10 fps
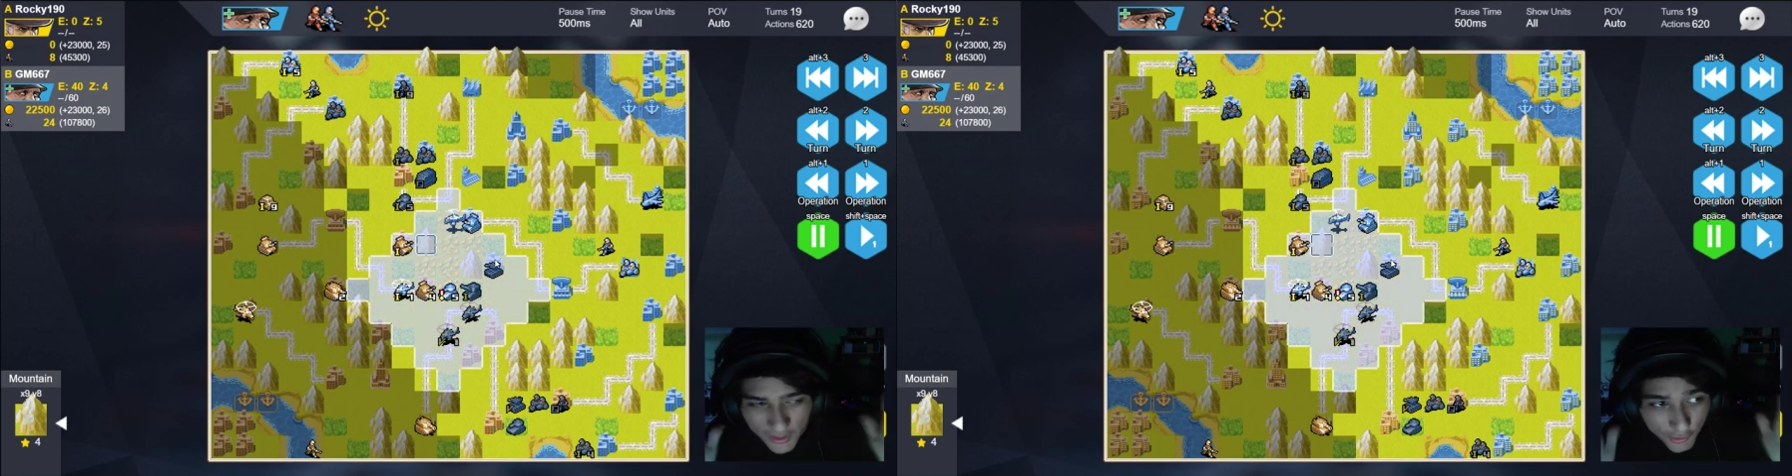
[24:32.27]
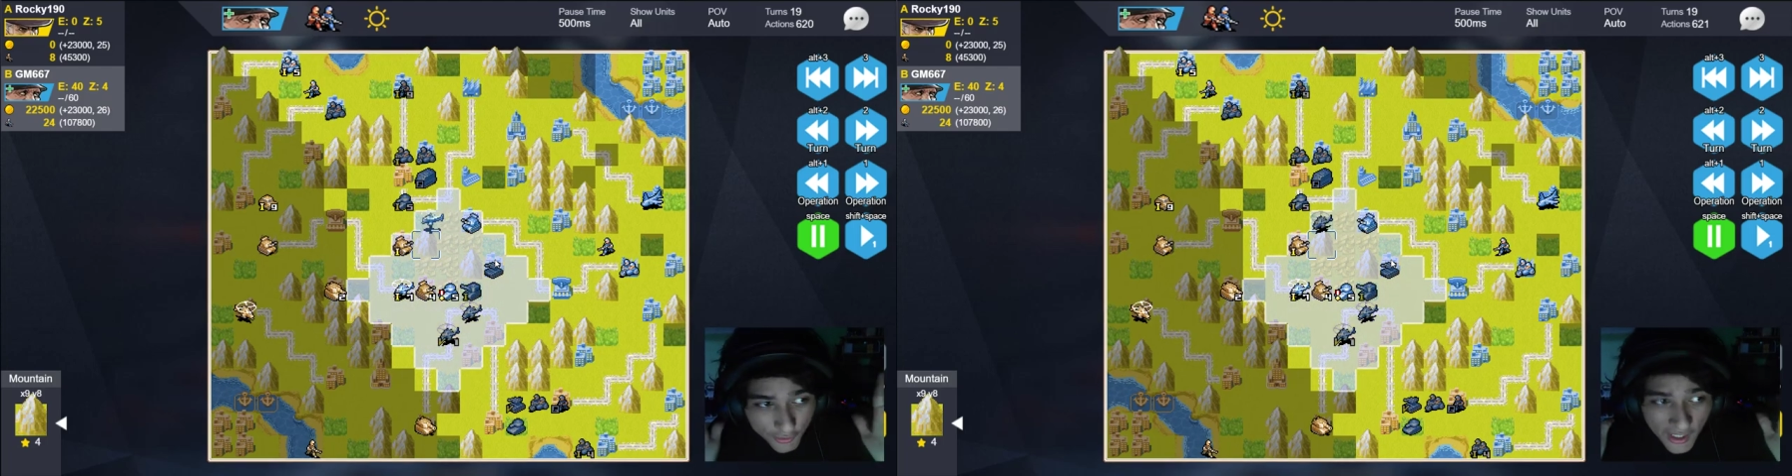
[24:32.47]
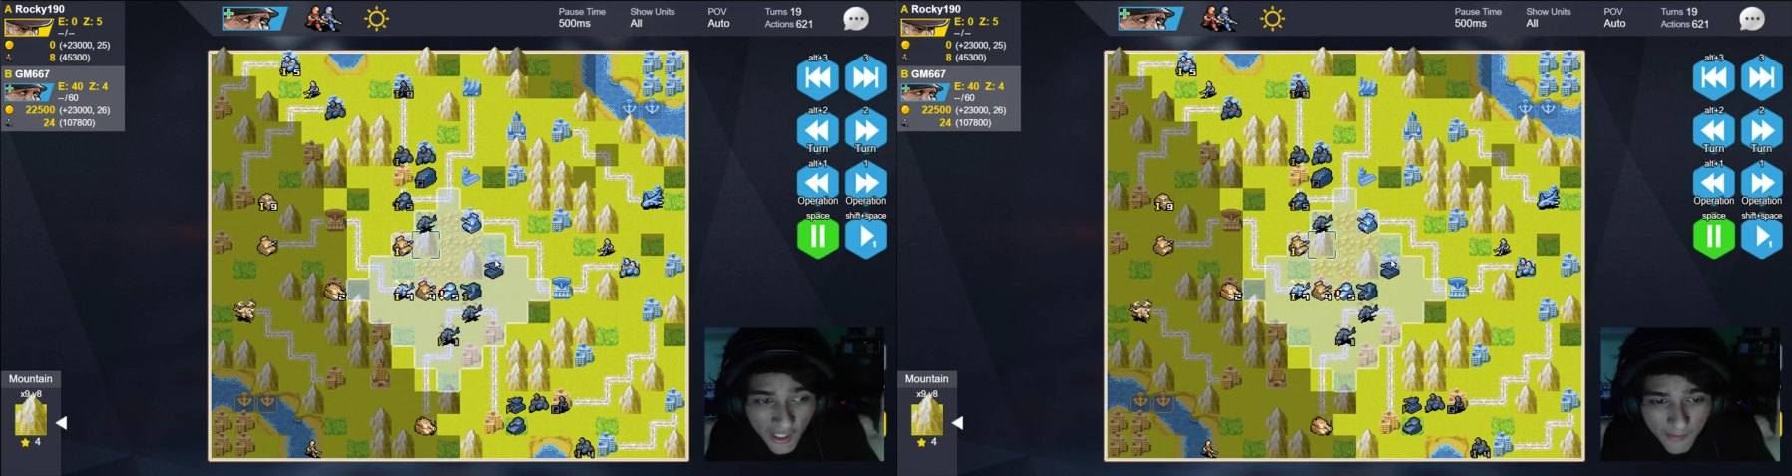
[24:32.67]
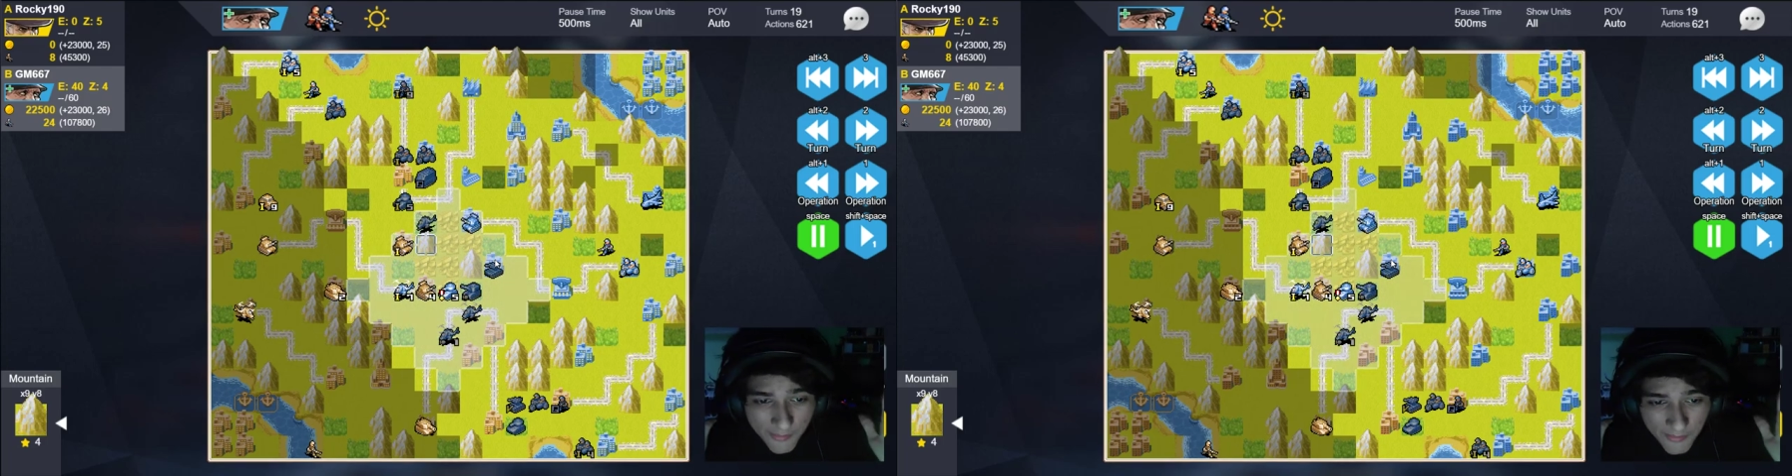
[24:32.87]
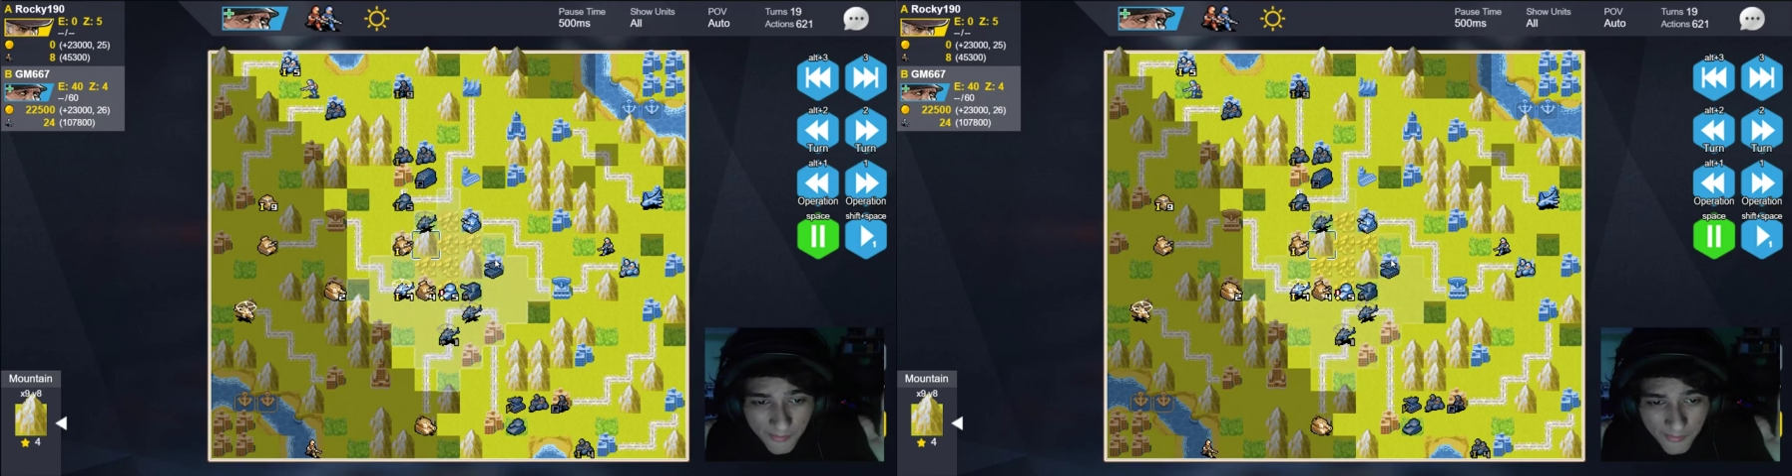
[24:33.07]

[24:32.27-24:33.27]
at her time,